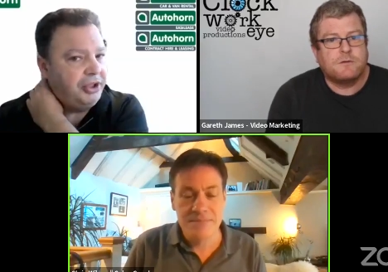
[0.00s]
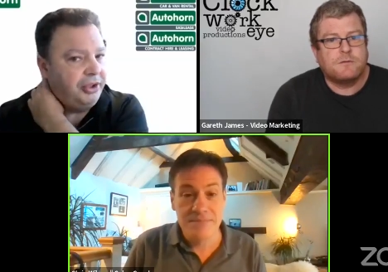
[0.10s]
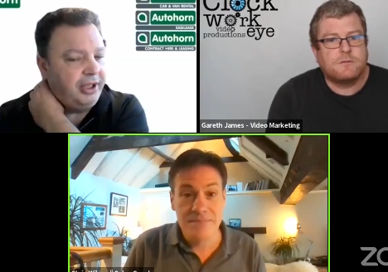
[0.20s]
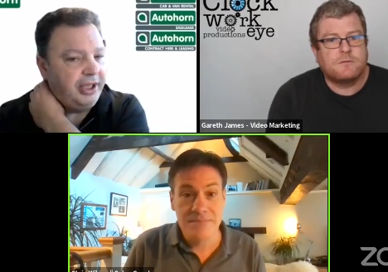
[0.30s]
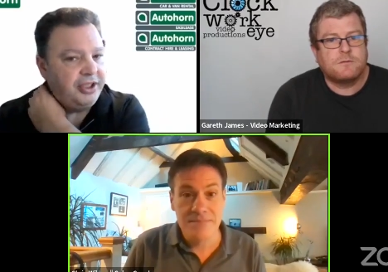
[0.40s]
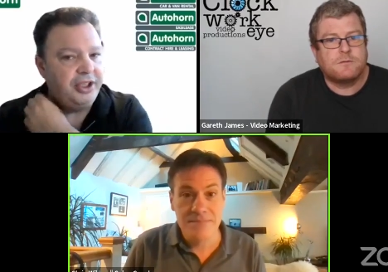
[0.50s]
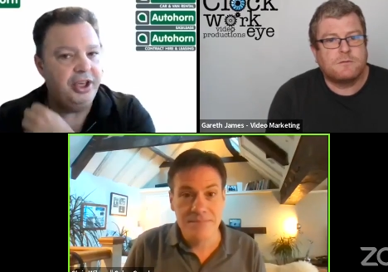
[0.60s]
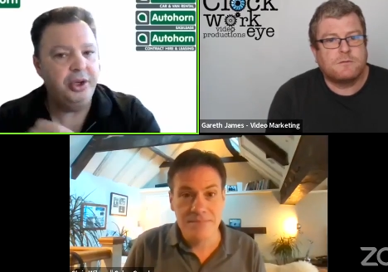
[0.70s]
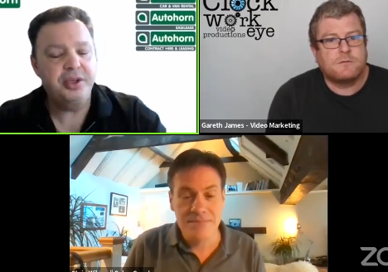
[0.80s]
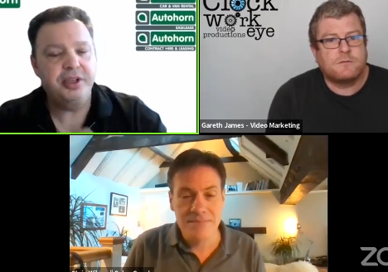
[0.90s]
Speaker 1: shouldn't they?
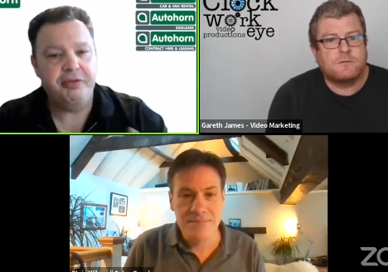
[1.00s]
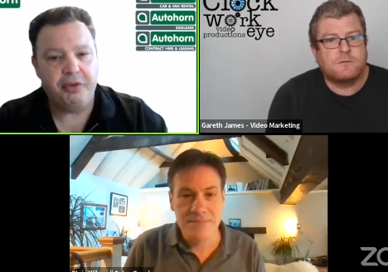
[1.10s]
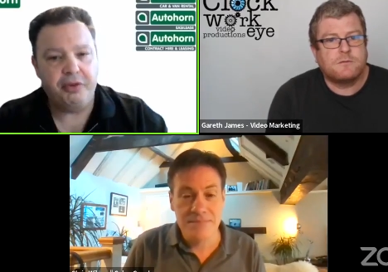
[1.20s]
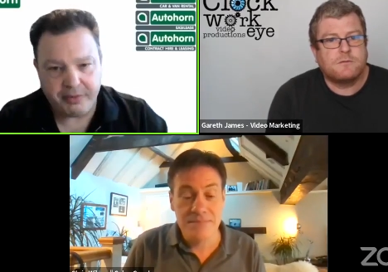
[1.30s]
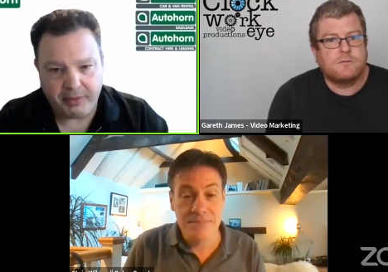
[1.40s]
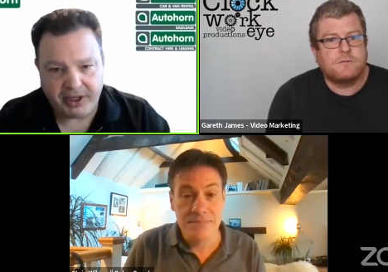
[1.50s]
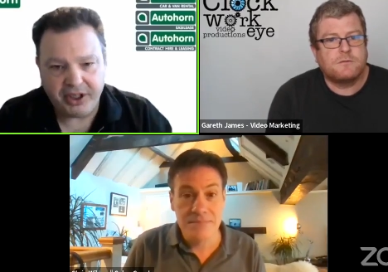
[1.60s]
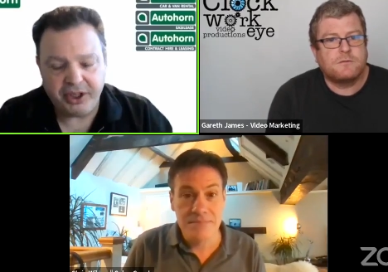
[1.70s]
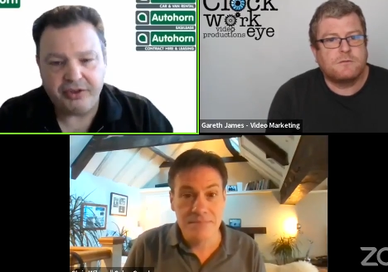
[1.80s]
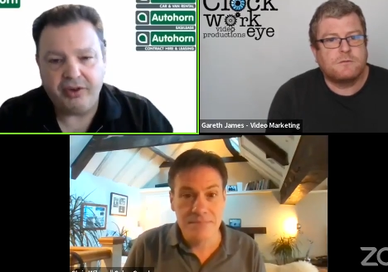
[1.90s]
You're using voice
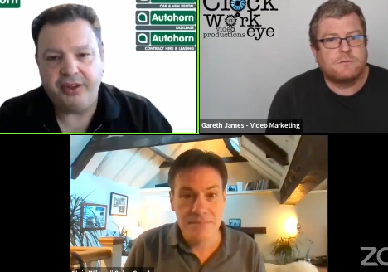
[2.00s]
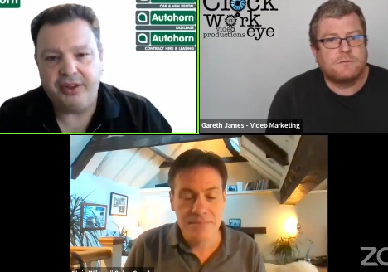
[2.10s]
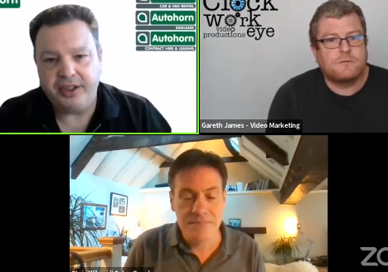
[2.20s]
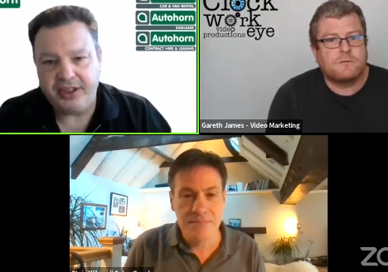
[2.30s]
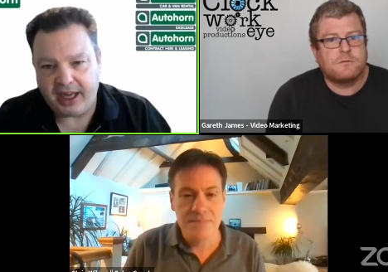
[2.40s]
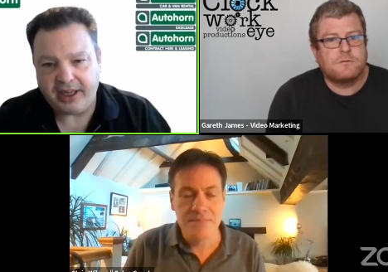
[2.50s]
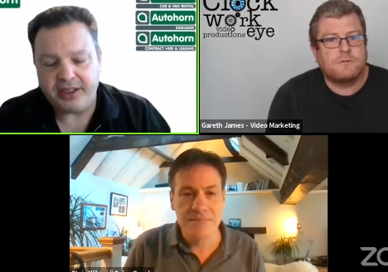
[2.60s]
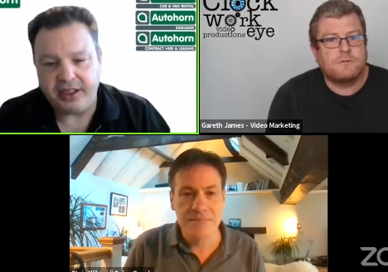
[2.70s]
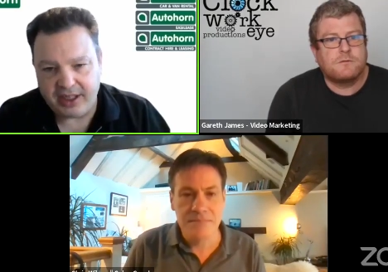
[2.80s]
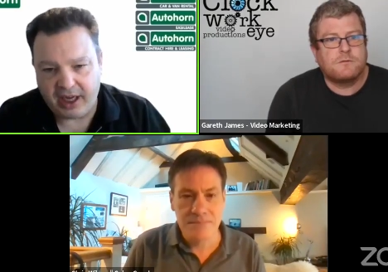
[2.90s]
messages rather than
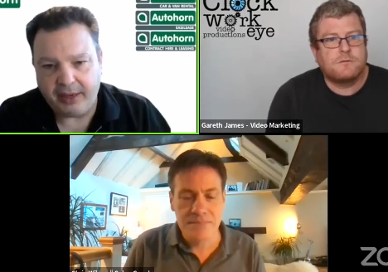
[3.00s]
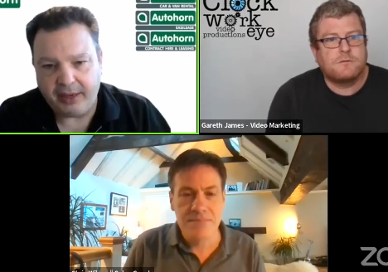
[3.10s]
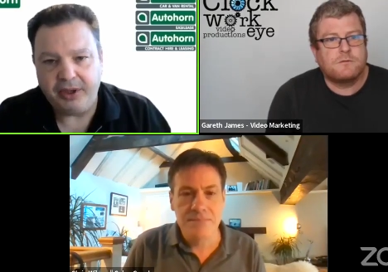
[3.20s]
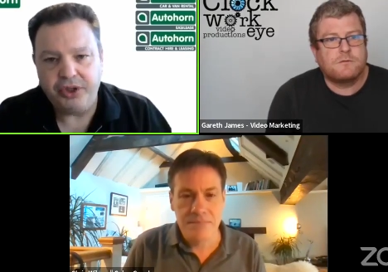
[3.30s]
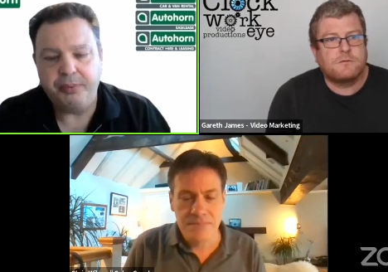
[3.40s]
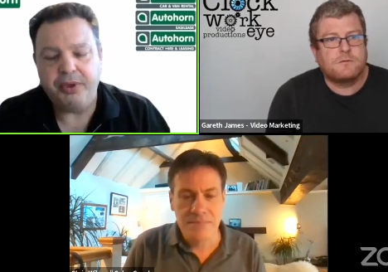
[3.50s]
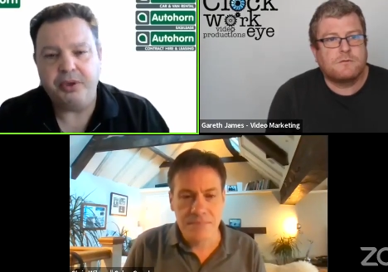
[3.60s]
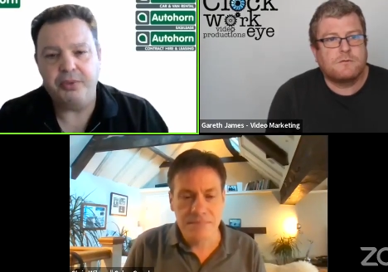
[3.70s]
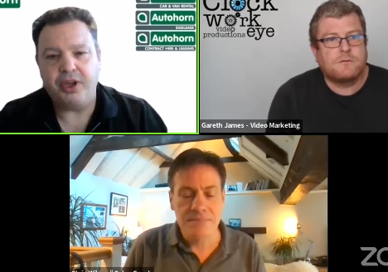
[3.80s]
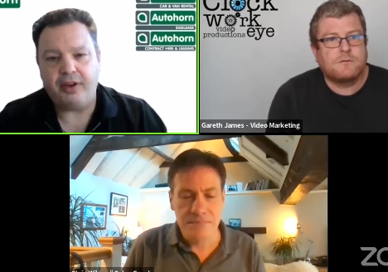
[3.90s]
text and typing should
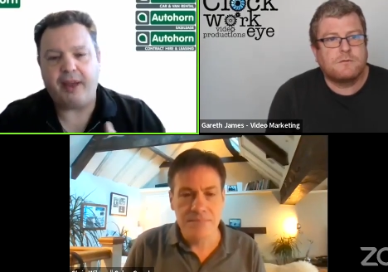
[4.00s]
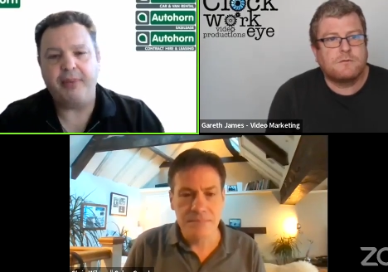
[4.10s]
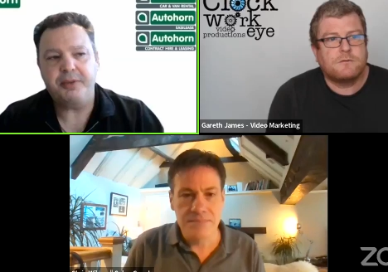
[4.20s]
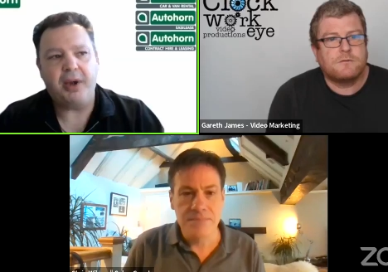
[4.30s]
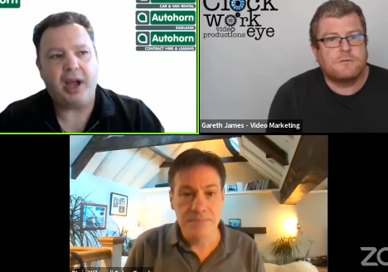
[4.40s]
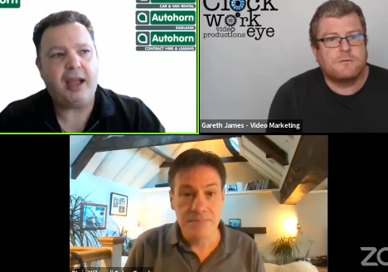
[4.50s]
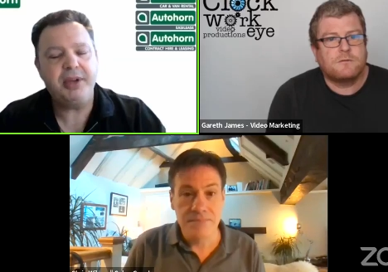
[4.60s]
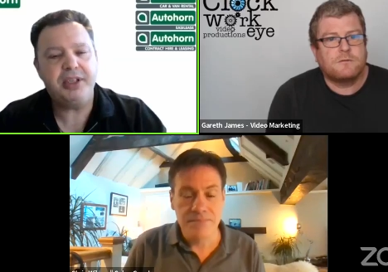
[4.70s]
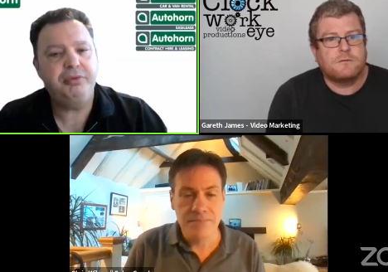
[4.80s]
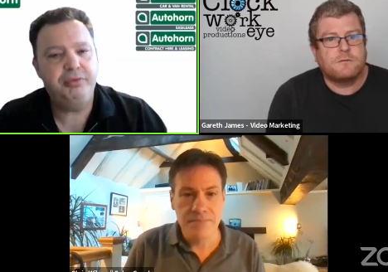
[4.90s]
become start habits. But
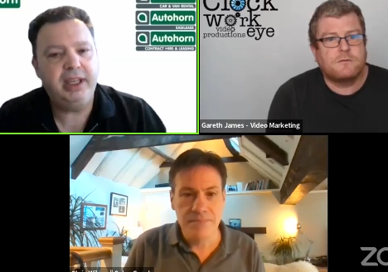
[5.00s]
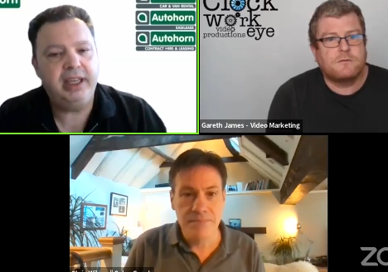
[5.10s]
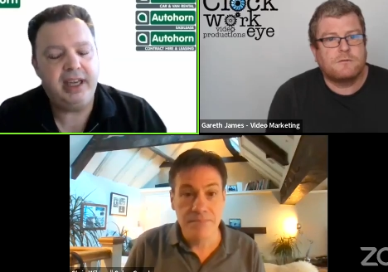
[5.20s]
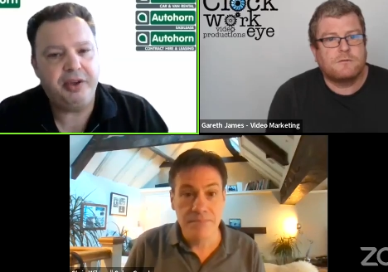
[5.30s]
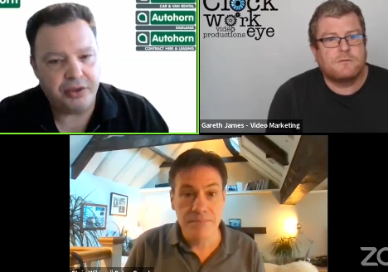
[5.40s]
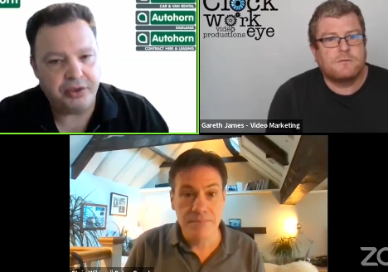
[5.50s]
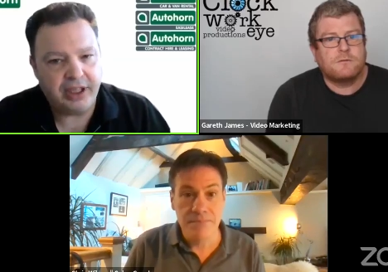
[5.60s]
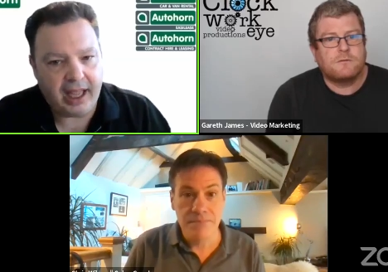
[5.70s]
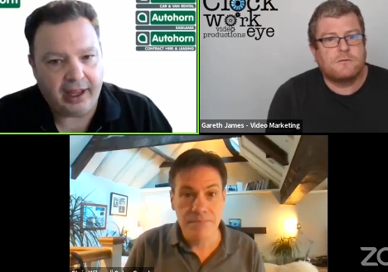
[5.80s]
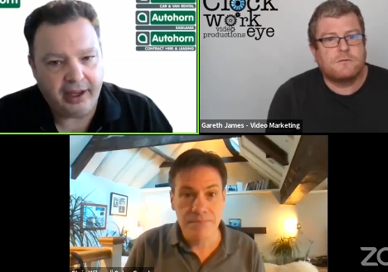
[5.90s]
habits are really difficult to
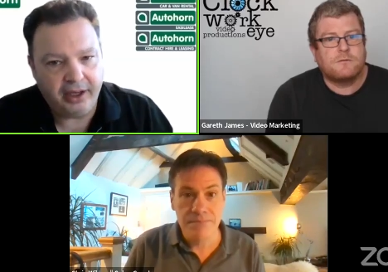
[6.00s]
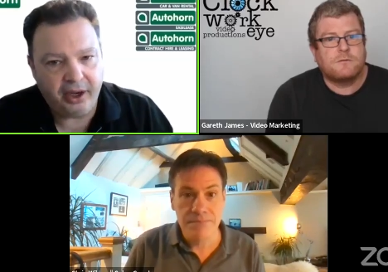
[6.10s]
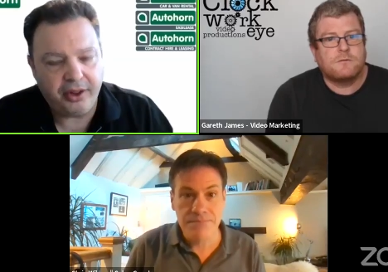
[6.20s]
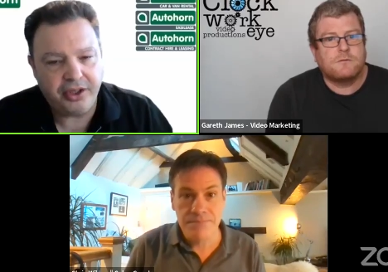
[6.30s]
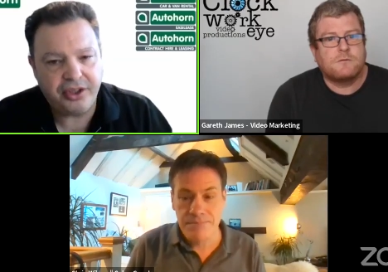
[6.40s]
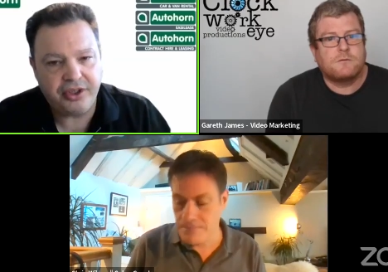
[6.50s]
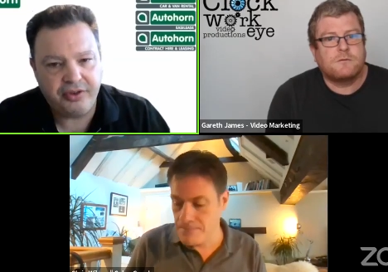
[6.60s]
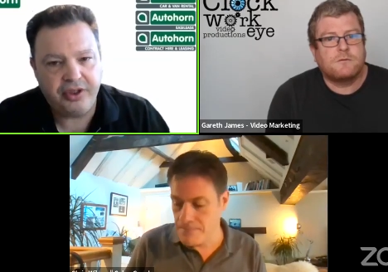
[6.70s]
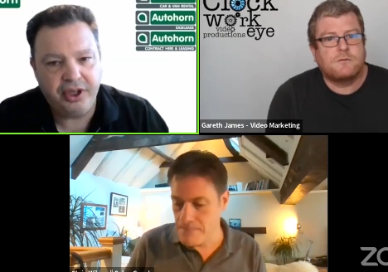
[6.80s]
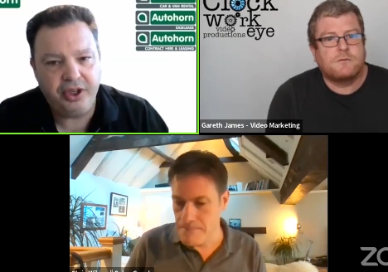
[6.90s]
get. You know, this
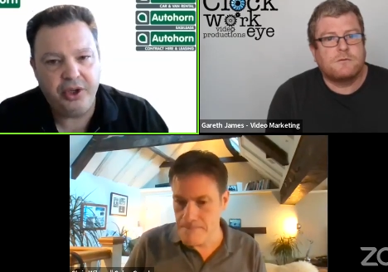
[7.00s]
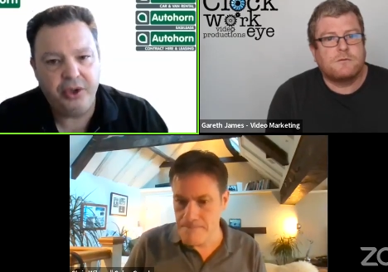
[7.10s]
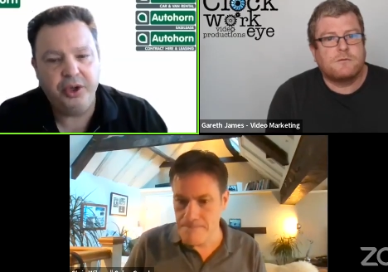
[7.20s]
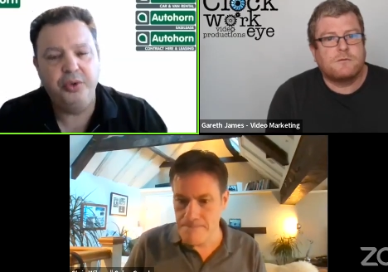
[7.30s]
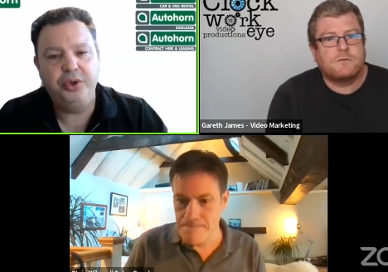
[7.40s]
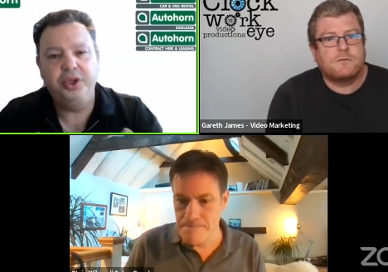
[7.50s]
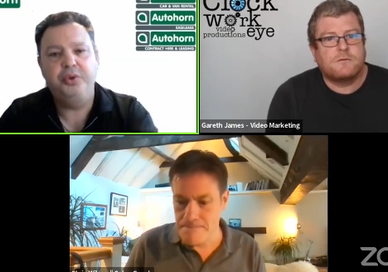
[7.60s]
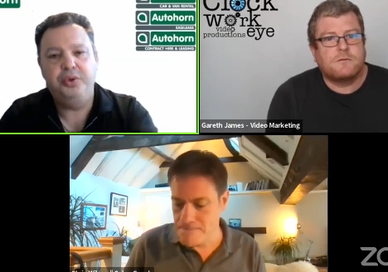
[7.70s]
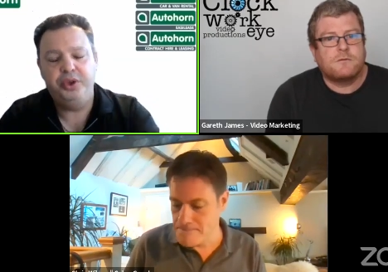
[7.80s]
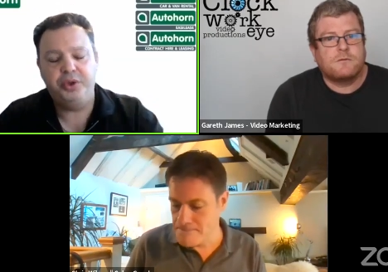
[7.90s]
you you
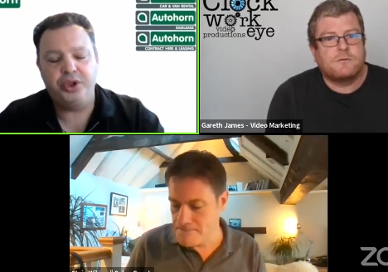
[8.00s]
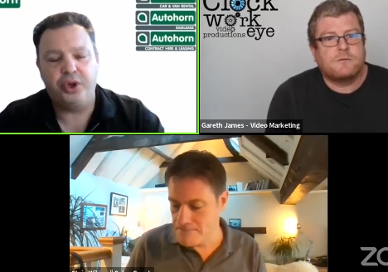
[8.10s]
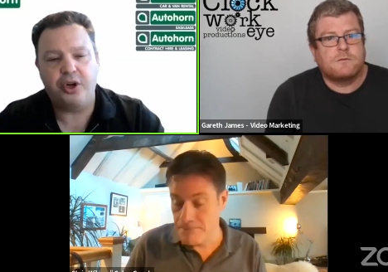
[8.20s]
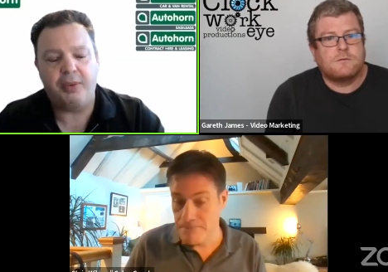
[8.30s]
you you talk